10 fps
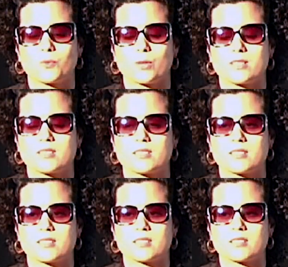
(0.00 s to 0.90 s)

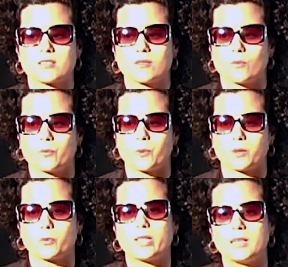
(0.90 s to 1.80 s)
was
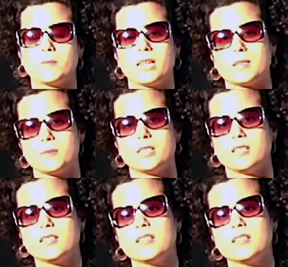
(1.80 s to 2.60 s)
what really made me